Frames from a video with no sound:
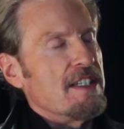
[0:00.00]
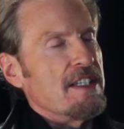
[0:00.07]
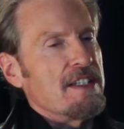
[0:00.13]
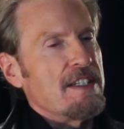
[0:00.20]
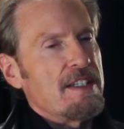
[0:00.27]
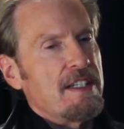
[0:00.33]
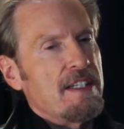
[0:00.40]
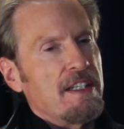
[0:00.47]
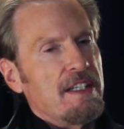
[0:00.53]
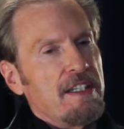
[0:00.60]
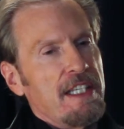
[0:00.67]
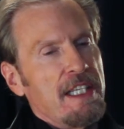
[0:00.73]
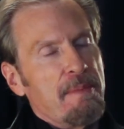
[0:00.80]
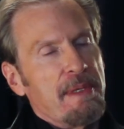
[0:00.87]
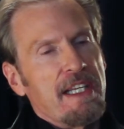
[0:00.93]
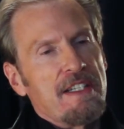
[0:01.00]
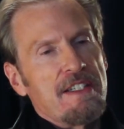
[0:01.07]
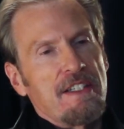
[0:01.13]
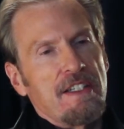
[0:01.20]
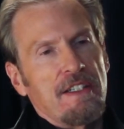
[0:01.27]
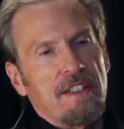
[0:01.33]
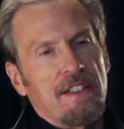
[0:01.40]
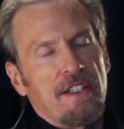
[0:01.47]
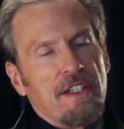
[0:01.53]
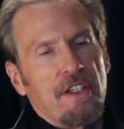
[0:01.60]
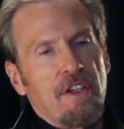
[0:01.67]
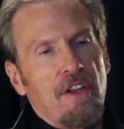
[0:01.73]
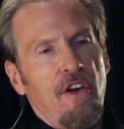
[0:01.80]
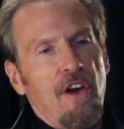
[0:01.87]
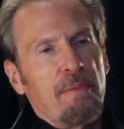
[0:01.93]
this he begins a, a
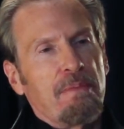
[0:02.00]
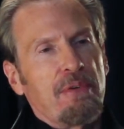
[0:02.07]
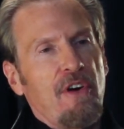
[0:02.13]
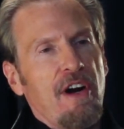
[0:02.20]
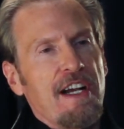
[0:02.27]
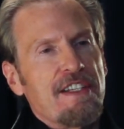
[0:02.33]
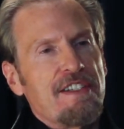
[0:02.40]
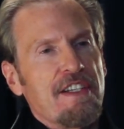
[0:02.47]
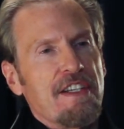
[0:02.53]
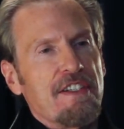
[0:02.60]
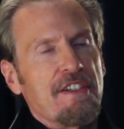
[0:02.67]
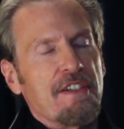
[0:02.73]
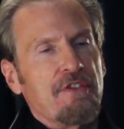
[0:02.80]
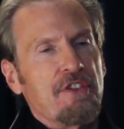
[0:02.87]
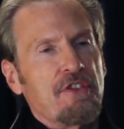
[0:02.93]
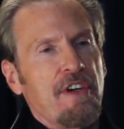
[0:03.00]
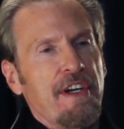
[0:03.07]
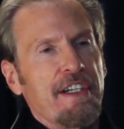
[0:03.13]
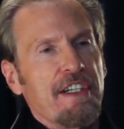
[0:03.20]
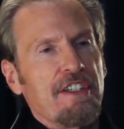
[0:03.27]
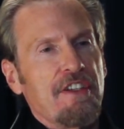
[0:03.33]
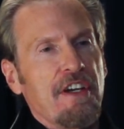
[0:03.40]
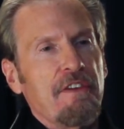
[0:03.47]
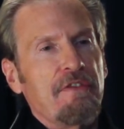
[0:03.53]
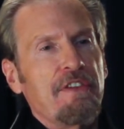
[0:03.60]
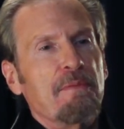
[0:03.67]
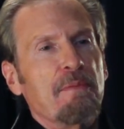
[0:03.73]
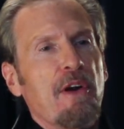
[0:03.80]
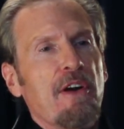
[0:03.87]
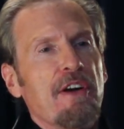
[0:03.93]
long process of trying to
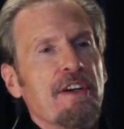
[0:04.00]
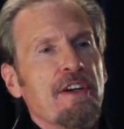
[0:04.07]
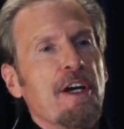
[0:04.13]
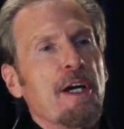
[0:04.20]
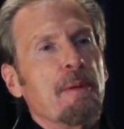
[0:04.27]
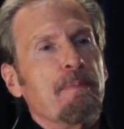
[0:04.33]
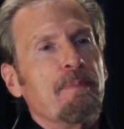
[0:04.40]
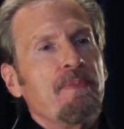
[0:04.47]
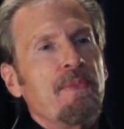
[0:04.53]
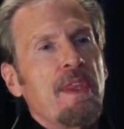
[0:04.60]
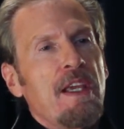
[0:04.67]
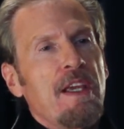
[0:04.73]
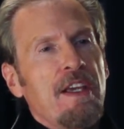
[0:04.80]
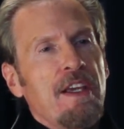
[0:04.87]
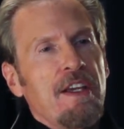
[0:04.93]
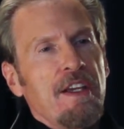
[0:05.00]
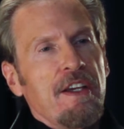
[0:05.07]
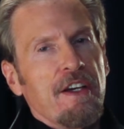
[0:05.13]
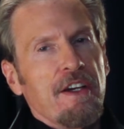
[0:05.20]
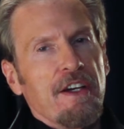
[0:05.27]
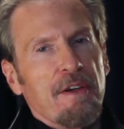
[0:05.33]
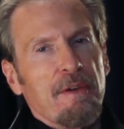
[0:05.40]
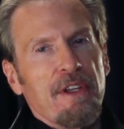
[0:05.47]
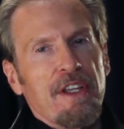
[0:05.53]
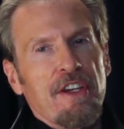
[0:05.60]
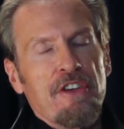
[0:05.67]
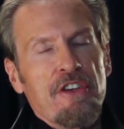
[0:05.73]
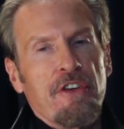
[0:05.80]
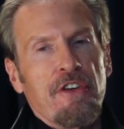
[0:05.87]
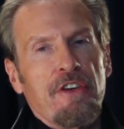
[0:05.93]
toughen martin up uh,
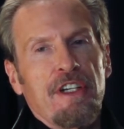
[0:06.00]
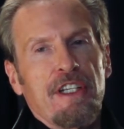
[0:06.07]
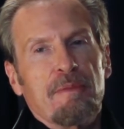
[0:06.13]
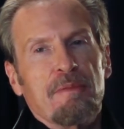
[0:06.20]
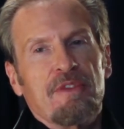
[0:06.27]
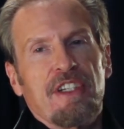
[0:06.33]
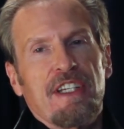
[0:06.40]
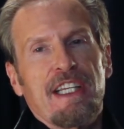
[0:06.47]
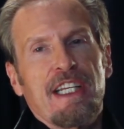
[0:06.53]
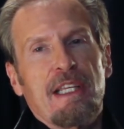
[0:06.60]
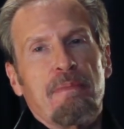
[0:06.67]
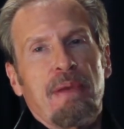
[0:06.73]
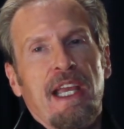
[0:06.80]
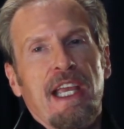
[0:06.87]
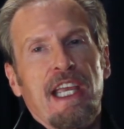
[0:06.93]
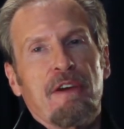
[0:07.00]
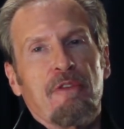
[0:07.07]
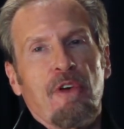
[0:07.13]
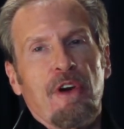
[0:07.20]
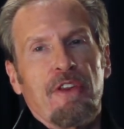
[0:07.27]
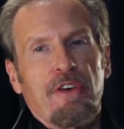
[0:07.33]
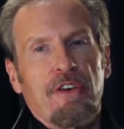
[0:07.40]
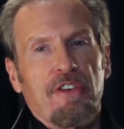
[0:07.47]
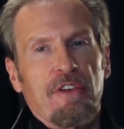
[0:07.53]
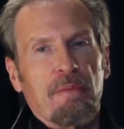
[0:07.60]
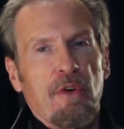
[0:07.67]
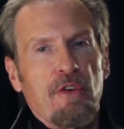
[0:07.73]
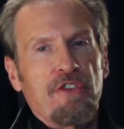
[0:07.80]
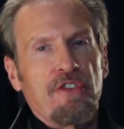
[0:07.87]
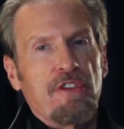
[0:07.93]
inure him to any pain whether it's
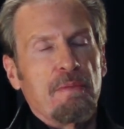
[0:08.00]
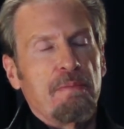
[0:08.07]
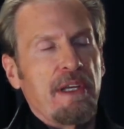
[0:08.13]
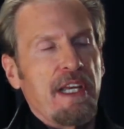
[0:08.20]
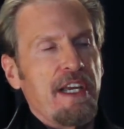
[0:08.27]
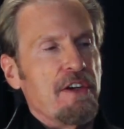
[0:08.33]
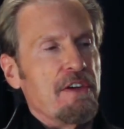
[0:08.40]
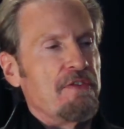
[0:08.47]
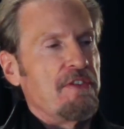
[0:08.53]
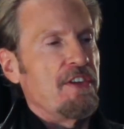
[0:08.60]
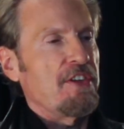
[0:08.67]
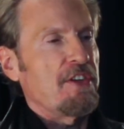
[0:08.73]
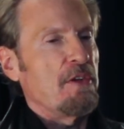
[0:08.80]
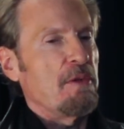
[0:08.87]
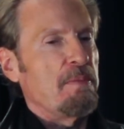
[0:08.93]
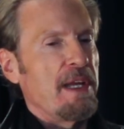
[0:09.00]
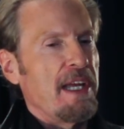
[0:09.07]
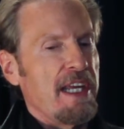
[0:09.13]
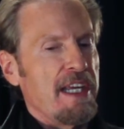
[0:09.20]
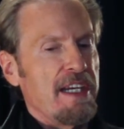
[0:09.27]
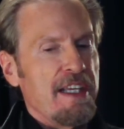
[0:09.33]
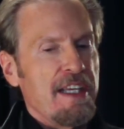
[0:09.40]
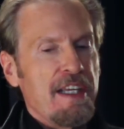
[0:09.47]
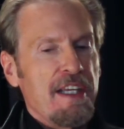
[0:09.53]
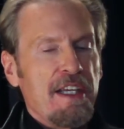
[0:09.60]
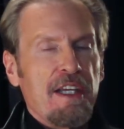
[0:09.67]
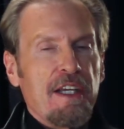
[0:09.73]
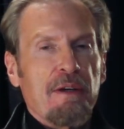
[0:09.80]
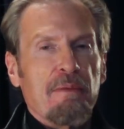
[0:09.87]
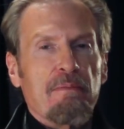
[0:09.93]
emotional pain or physical pain
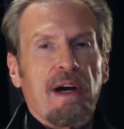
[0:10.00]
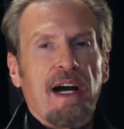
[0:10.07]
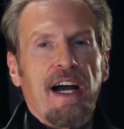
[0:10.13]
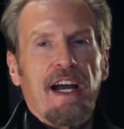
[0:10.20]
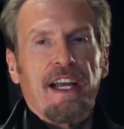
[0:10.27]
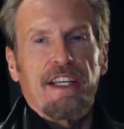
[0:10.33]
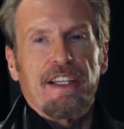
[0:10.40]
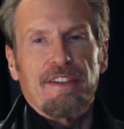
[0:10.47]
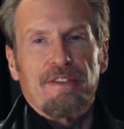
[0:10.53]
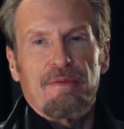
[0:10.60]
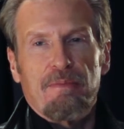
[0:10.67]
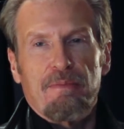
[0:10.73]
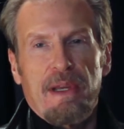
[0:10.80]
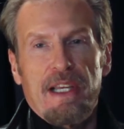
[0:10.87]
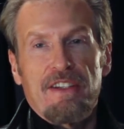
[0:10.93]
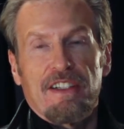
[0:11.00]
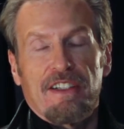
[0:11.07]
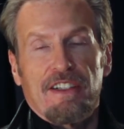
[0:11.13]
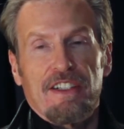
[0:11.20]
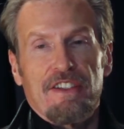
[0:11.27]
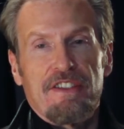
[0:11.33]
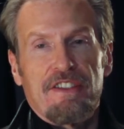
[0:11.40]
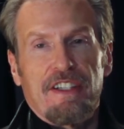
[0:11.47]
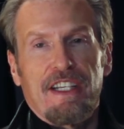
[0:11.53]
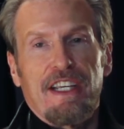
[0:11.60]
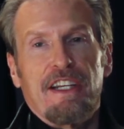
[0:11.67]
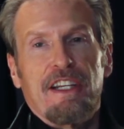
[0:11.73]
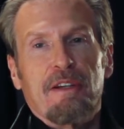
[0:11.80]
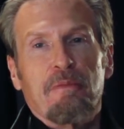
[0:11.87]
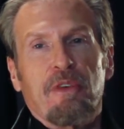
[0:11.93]
by basically
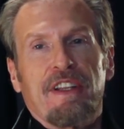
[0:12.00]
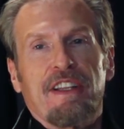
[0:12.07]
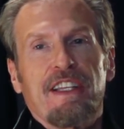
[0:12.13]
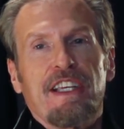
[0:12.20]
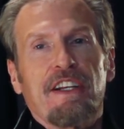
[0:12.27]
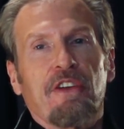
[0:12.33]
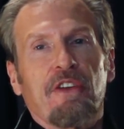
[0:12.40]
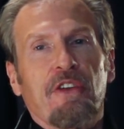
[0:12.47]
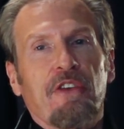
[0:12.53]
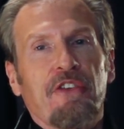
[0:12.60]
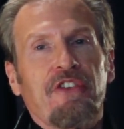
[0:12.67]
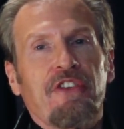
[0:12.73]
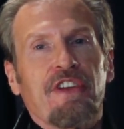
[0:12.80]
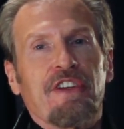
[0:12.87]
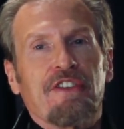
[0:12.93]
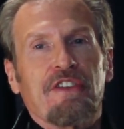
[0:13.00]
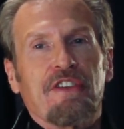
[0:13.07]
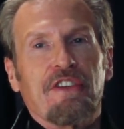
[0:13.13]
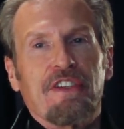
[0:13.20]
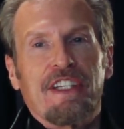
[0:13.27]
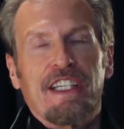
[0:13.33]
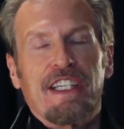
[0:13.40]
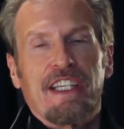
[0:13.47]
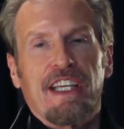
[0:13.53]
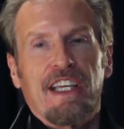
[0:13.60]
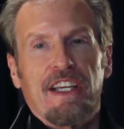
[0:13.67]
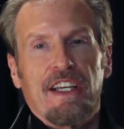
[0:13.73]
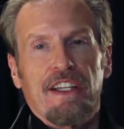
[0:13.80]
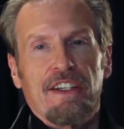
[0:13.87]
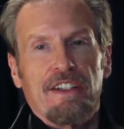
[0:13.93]
sticking him with needles until he
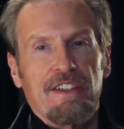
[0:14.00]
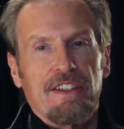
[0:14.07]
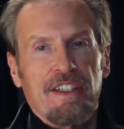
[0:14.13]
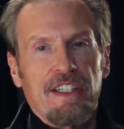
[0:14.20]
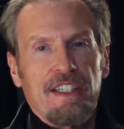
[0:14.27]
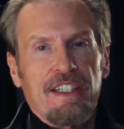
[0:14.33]
can